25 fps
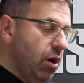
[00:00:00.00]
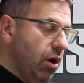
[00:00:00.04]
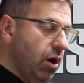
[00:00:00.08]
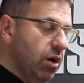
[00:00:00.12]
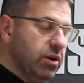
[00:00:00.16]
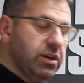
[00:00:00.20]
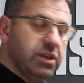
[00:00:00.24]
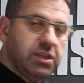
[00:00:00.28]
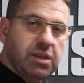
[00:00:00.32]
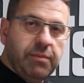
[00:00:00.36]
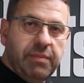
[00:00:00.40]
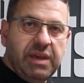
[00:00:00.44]

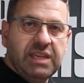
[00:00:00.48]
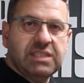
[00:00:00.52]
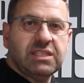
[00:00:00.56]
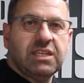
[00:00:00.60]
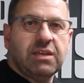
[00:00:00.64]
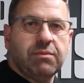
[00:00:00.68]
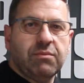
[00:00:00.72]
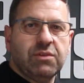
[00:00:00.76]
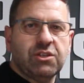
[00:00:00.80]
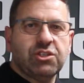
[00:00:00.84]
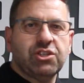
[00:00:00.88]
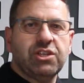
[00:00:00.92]
on a
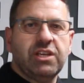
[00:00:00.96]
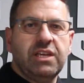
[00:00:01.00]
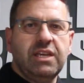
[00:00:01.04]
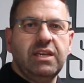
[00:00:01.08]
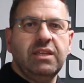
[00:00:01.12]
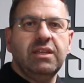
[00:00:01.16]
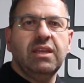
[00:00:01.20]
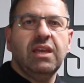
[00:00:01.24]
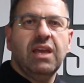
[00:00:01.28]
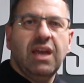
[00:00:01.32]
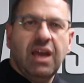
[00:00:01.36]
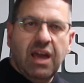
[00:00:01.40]
domestic
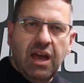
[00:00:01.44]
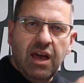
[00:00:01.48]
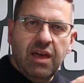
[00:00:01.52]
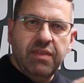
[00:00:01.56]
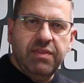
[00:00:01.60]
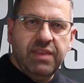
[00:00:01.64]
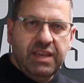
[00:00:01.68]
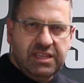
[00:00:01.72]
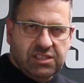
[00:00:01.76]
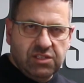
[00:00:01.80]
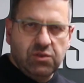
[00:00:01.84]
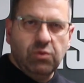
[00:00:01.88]
machine
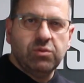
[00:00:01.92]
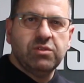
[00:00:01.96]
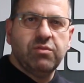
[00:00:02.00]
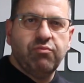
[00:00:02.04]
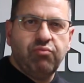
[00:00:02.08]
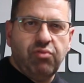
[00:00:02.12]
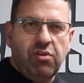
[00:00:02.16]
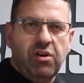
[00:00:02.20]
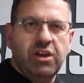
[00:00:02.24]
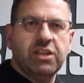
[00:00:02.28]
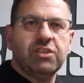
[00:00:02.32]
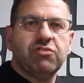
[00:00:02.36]
at this sort of
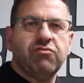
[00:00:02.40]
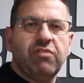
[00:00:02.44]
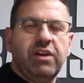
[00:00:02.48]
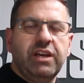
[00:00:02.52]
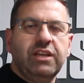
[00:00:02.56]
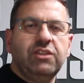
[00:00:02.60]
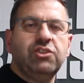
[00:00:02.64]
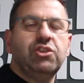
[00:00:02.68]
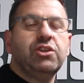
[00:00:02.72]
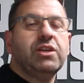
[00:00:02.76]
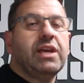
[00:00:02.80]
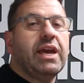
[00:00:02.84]
price
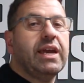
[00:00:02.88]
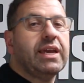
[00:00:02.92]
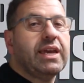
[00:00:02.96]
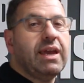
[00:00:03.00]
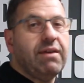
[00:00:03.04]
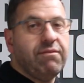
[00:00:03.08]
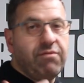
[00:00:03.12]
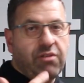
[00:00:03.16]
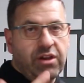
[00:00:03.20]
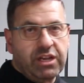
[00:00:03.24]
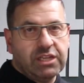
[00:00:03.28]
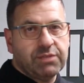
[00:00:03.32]
range. You can
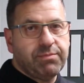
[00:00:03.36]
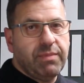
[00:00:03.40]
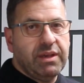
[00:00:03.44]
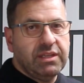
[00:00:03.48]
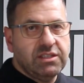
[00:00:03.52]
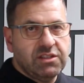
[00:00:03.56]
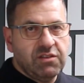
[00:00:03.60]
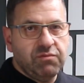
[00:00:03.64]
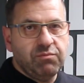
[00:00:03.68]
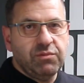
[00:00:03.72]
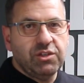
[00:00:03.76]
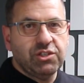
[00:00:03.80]
get very
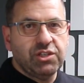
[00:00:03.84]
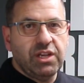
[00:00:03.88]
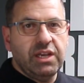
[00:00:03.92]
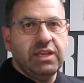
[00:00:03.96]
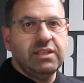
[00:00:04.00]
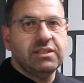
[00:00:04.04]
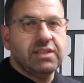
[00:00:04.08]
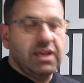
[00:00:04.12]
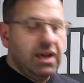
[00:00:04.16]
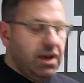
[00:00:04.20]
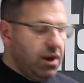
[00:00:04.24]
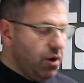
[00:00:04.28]
expensive
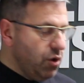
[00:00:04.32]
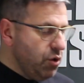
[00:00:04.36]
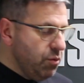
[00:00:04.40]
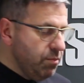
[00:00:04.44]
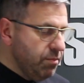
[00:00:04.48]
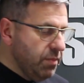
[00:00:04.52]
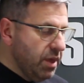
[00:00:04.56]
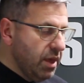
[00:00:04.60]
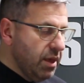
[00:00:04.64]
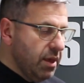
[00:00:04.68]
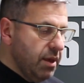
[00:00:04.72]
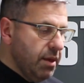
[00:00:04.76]
machines at home
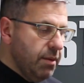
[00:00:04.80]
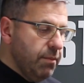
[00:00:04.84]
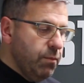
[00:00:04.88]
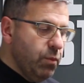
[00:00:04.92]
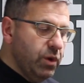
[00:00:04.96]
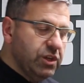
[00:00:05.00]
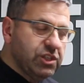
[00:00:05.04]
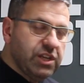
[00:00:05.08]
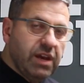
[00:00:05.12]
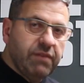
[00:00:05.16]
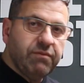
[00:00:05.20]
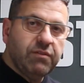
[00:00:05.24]

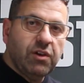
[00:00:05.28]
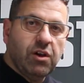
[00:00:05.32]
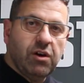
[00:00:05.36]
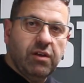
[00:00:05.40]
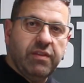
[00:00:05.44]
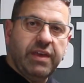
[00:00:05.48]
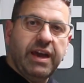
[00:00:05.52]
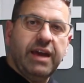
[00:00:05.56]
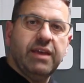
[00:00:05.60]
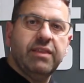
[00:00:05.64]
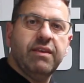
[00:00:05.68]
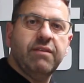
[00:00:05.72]
which haven't
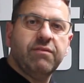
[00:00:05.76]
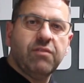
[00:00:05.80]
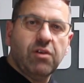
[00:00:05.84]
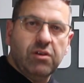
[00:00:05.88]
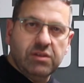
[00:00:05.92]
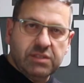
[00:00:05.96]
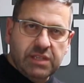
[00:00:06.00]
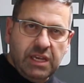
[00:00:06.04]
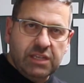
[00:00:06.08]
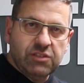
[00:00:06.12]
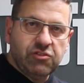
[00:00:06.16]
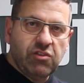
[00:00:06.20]
got that. They've
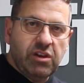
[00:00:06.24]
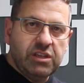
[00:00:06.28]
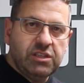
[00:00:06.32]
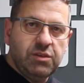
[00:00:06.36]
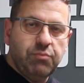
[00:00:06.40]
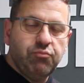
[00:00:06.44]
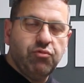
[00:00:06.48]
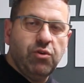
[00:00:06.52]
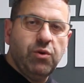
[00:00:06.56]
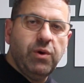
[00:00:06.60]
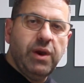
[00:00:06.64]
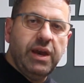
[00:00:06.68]
got
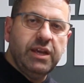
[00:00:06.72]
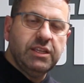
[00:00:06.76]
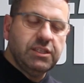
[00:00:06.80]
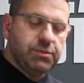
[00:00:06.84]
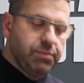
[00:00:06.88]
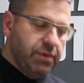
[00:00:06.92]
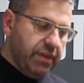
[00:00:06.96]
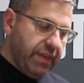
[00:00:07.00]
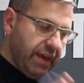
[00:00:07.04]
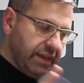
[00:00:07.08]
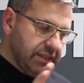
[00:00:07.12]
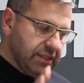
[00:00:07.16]
saturated brew heads,
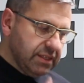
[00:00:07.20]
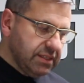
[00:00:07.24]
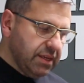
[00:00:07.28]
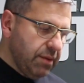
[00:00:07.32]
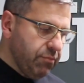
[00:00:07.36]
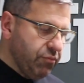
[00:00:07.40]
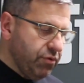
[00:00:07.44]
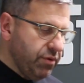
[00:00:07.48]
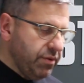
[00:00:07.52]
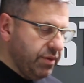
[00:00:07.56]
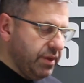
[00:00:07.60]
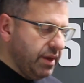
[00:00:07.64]
but that's a
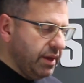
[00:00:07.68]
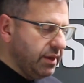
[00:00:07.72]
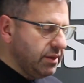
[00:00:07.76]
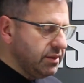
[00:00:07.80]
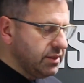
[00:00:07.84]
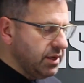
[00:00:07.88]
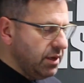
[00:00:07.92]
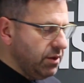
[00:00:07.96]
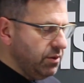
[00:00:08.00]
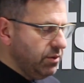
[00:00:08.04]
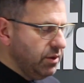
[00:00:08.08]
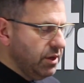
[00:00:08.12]
separate thing.
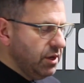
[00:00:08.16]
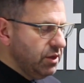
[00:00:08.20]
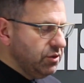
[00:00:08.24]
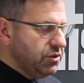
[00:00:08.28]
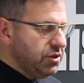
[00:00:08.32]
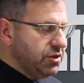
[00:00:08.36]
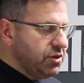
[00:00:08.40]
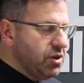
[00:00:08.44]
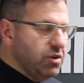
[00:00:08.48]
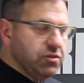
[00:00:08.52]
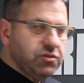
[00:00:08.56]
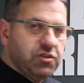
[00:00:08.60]
So
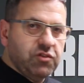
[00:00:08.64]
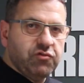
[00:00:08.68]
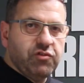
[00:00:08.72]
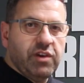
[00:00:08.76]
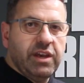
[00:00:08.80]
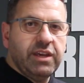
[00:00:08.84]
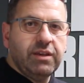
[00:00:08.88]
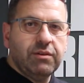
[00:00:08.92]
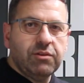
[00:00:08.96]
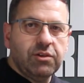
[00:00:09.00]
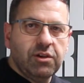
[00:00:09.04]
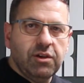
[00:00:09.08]
just
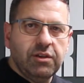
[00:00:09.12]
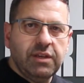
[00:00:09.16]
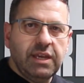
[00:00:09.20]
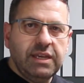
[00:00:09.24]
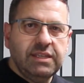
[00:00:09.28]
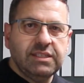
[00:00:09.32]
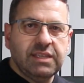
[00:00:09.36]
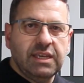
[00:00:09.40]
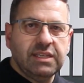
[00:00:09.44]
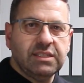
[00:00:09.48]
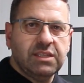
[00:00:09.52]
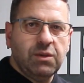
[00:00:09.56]
concentrate, good
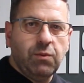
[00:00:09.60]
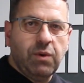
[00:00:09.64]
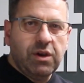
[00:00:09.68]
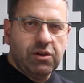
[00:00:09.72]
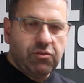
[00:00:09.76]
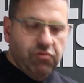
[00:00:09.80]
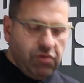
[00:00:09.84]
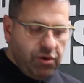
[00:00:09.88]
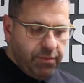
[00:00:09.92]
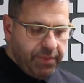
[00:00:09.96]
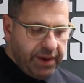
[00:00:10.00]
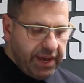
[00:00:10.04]

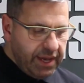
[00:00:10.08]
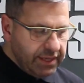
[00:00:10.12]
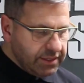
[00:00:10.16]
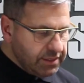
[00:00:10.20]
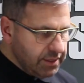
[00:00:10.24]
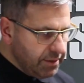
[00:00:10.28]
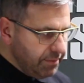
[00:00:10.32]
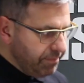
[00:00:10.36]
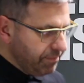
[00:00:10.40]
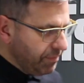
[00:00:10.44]
E61 group head.